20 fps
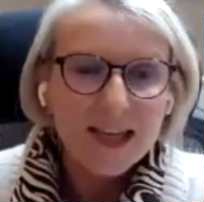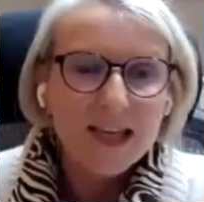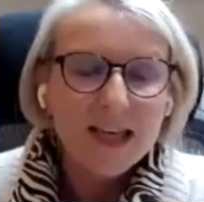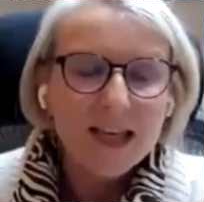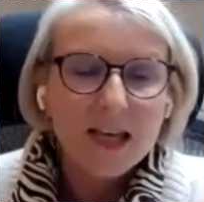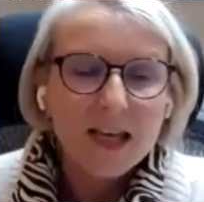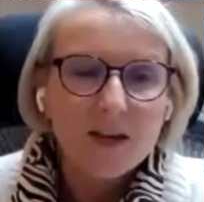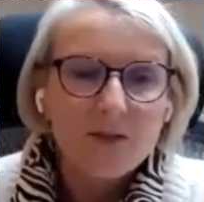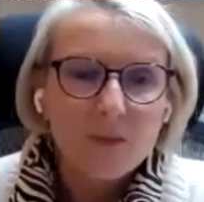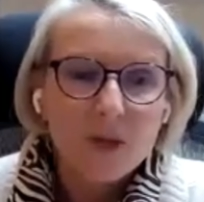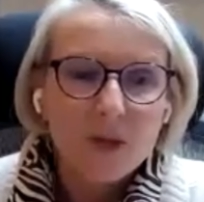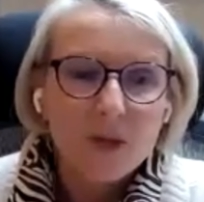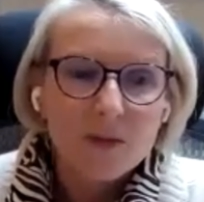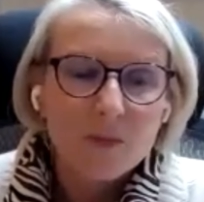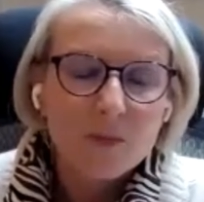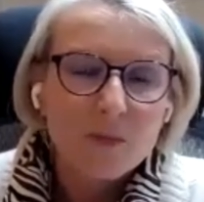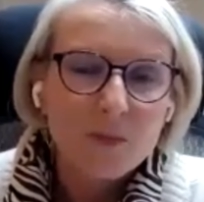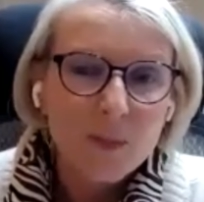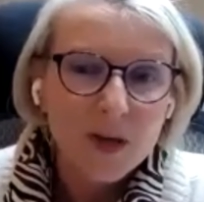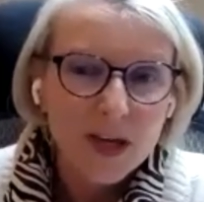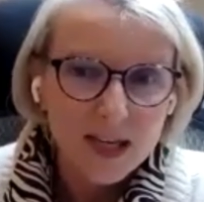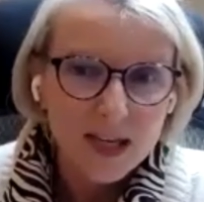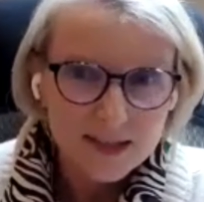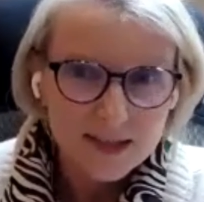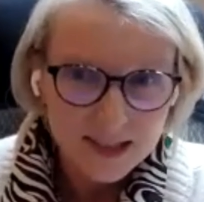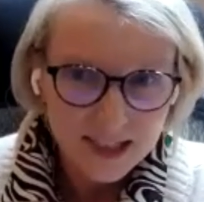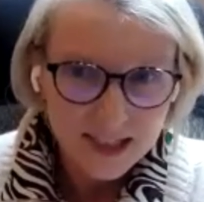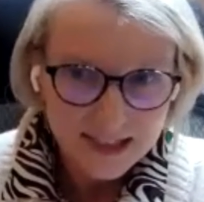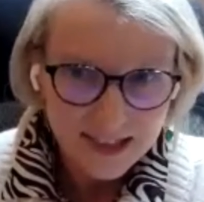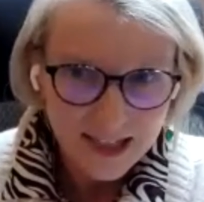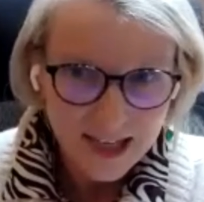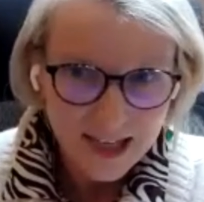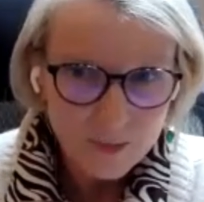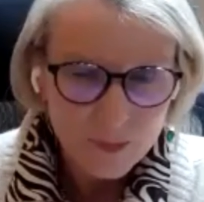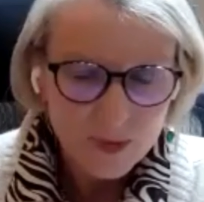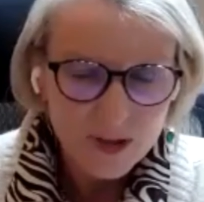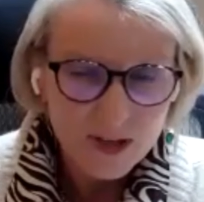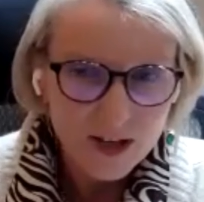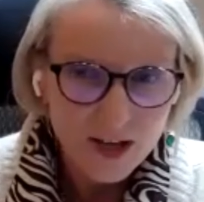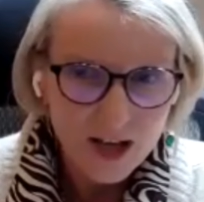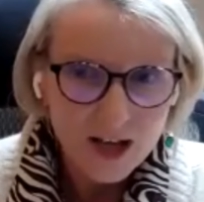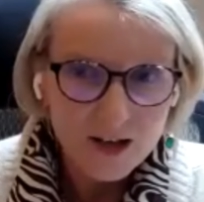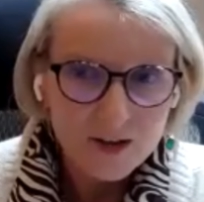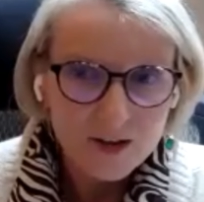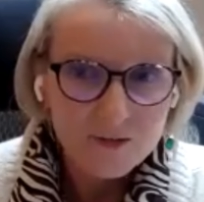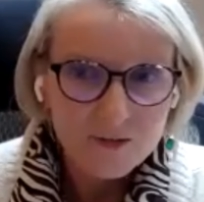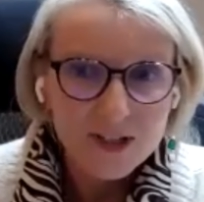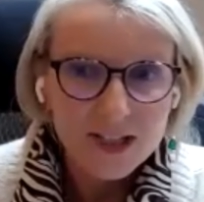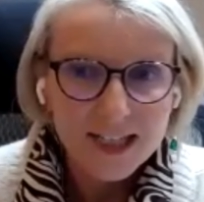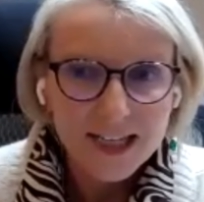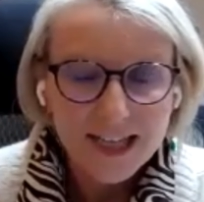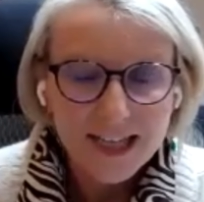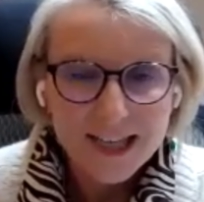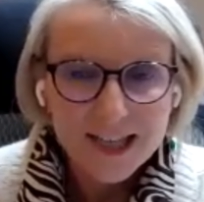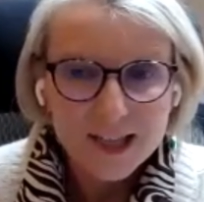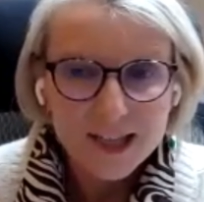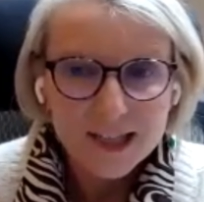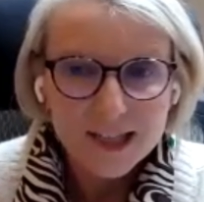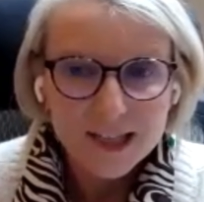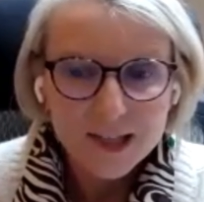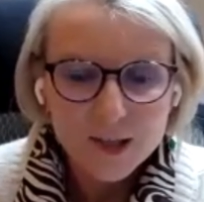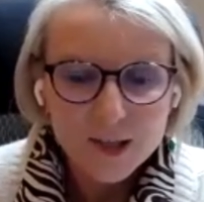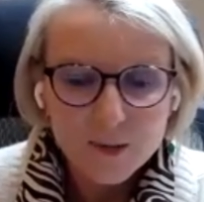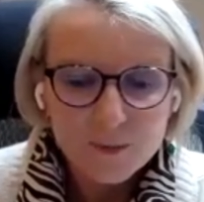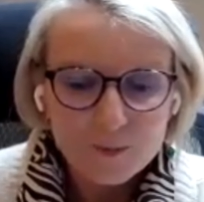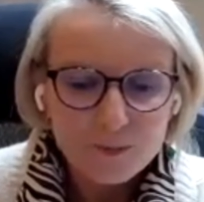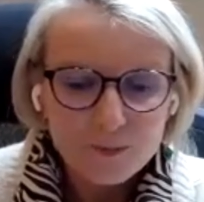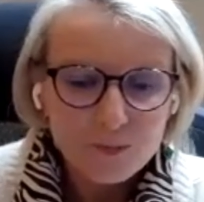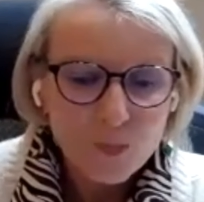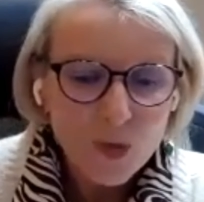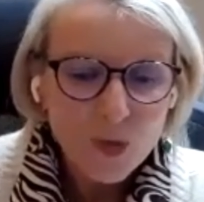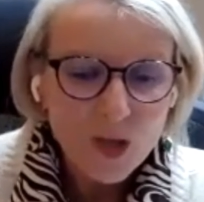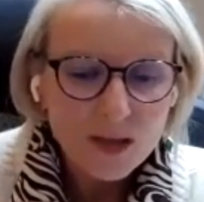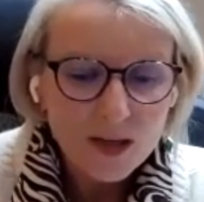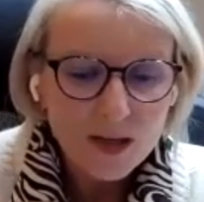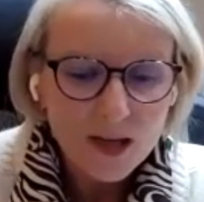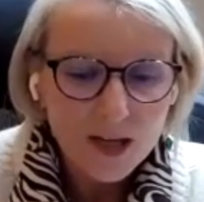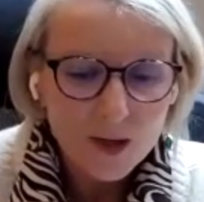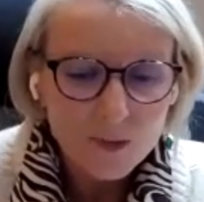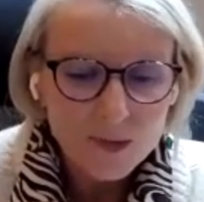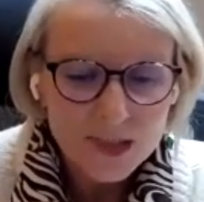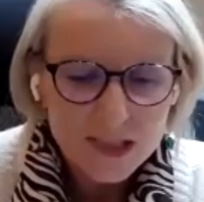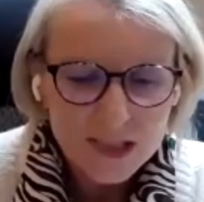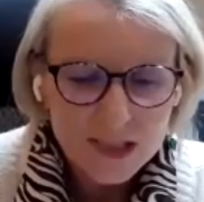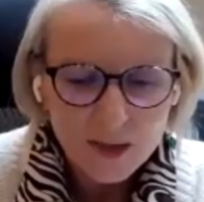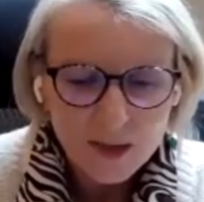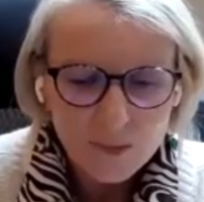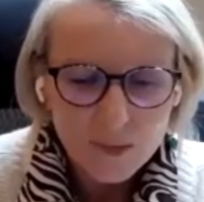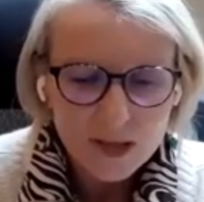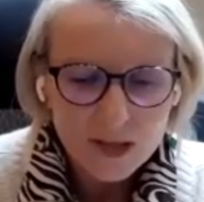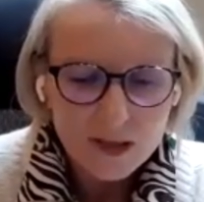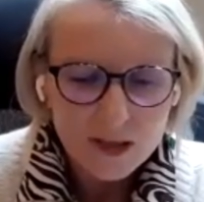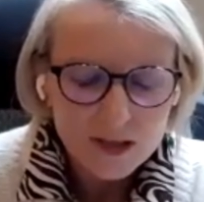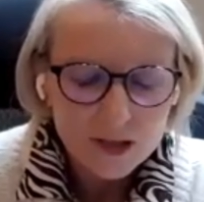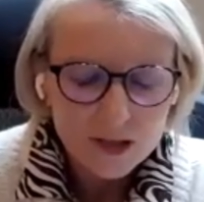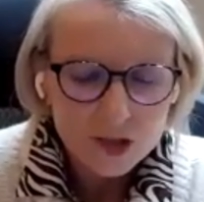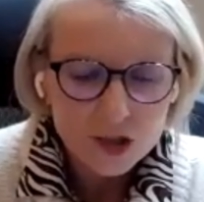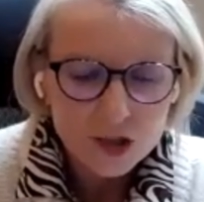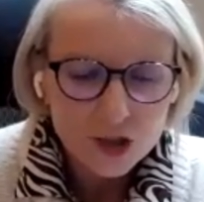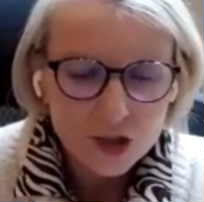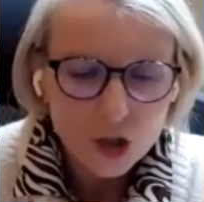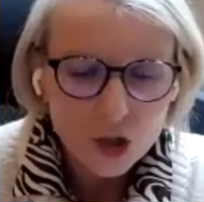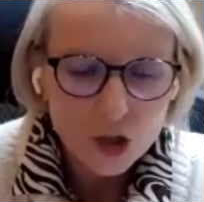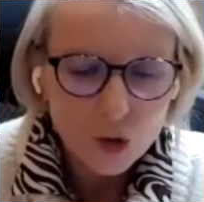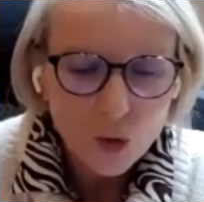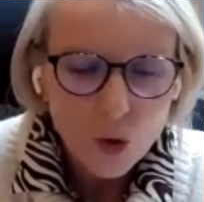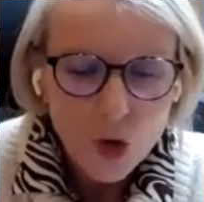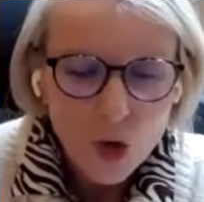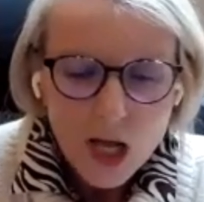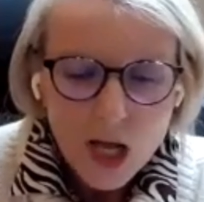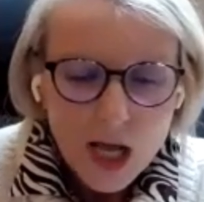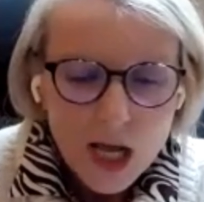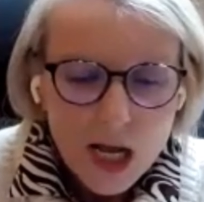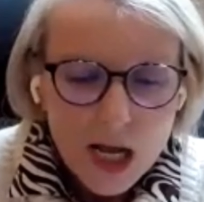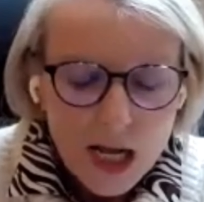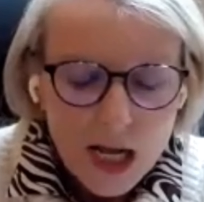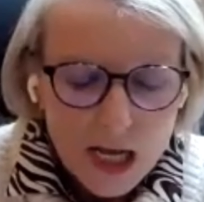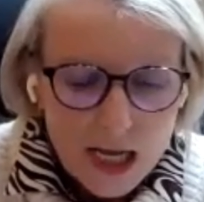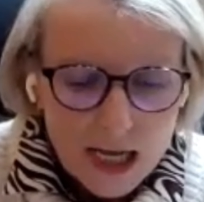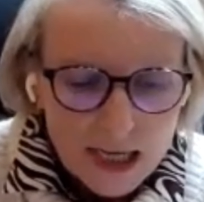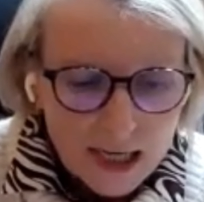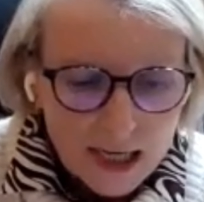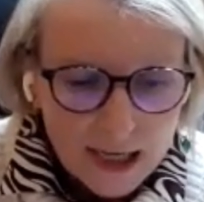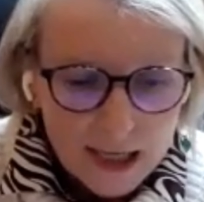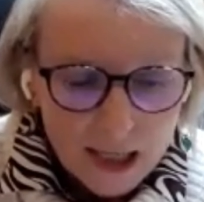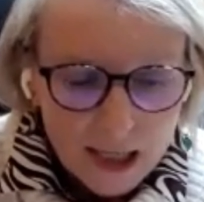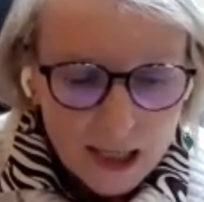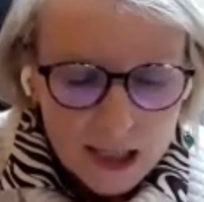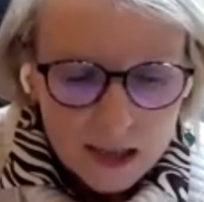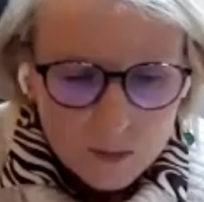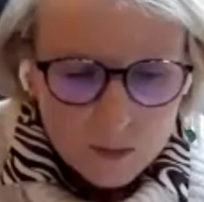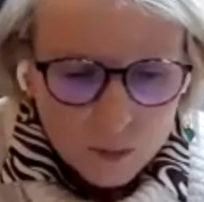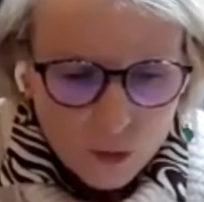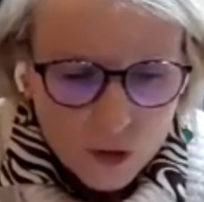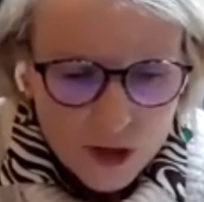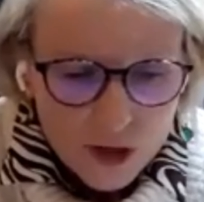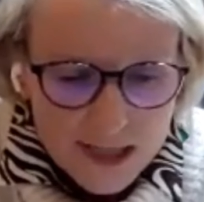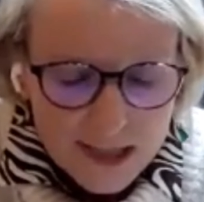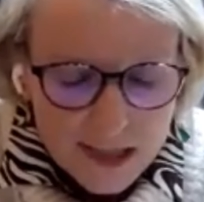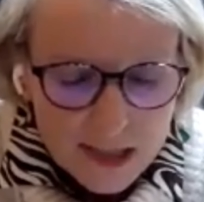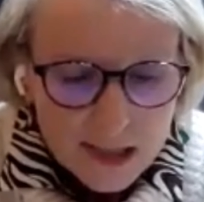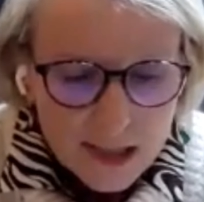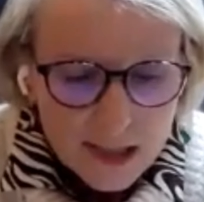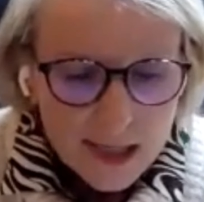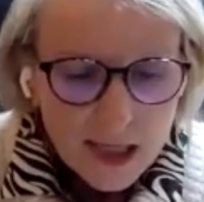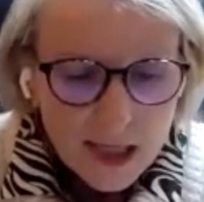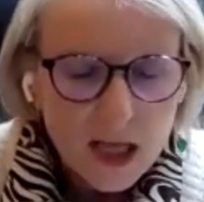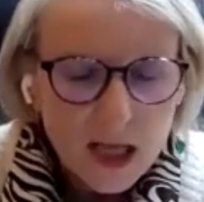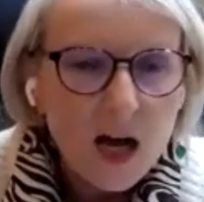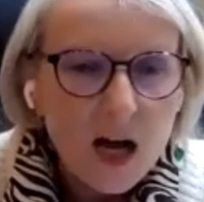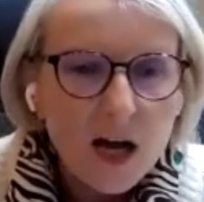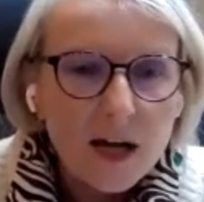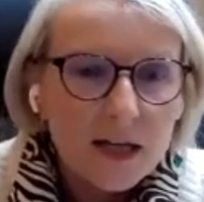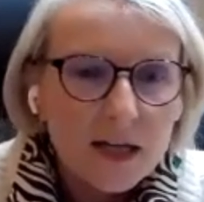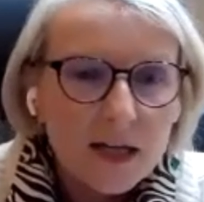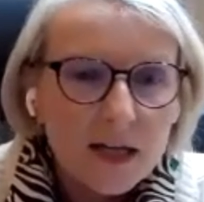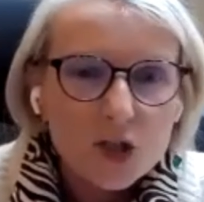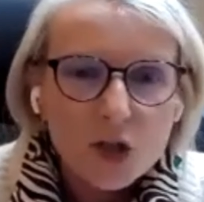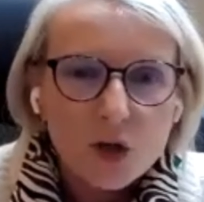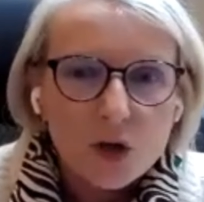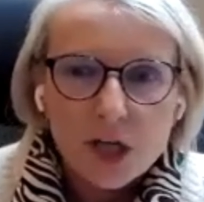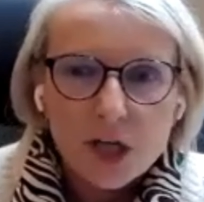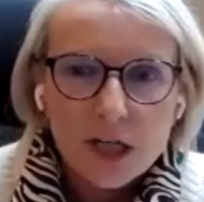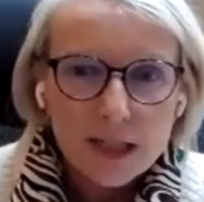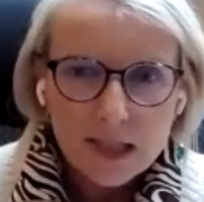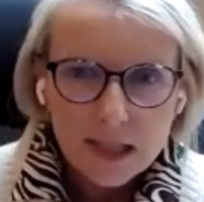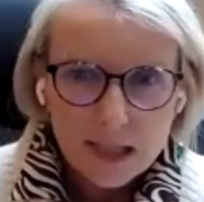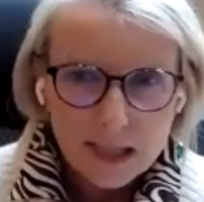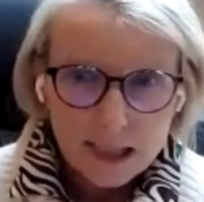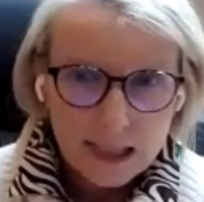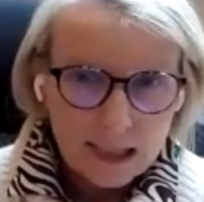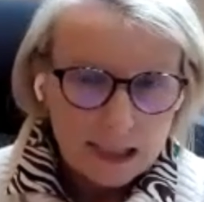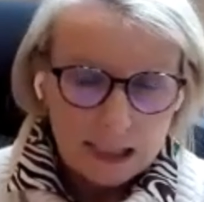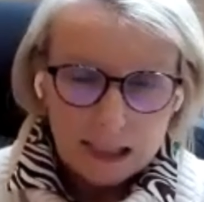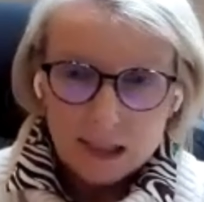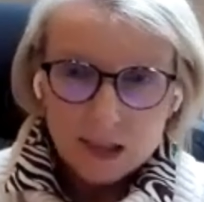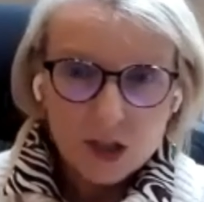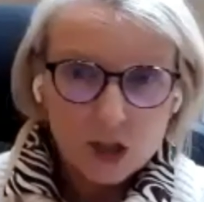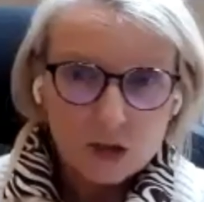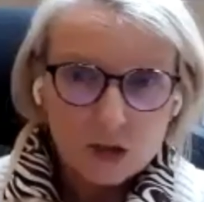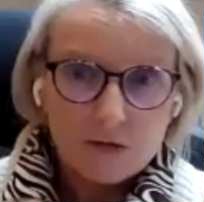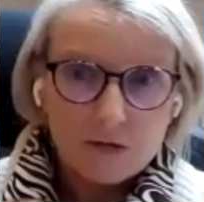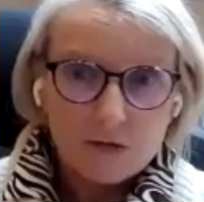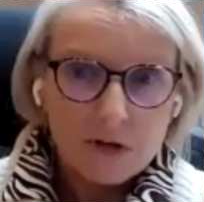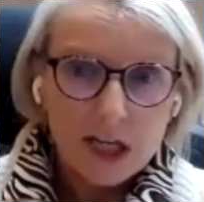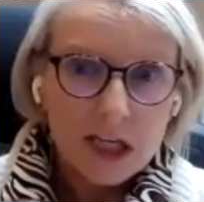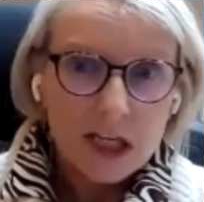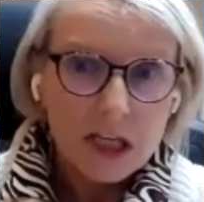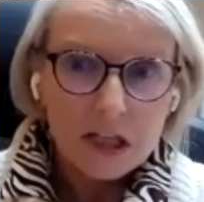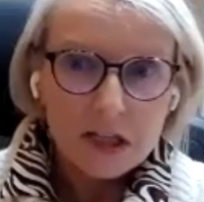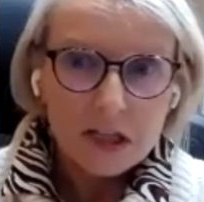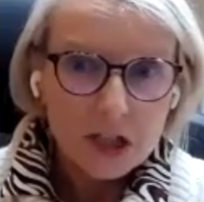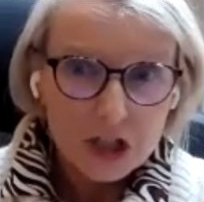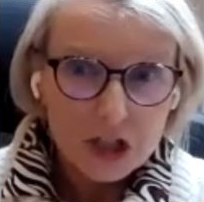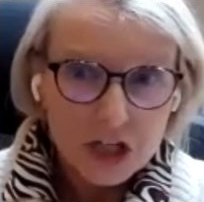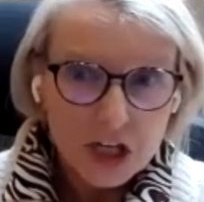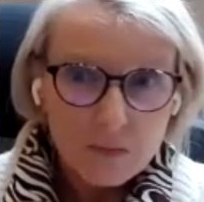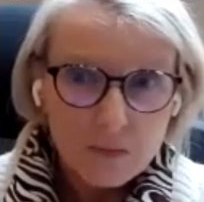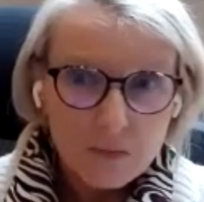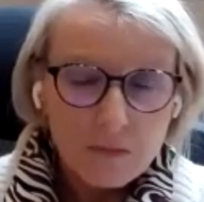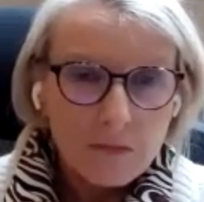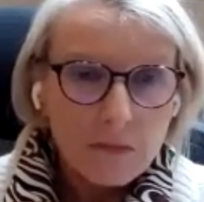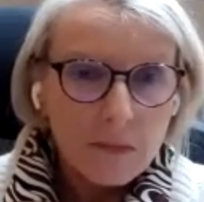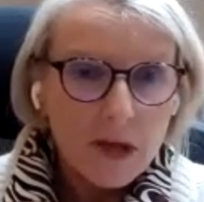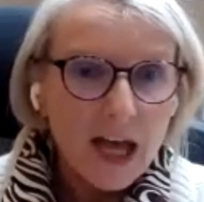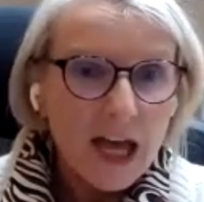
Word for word: they gave me the best example of it like the the guy was telling me that you know like it recently gone and done the to like the gym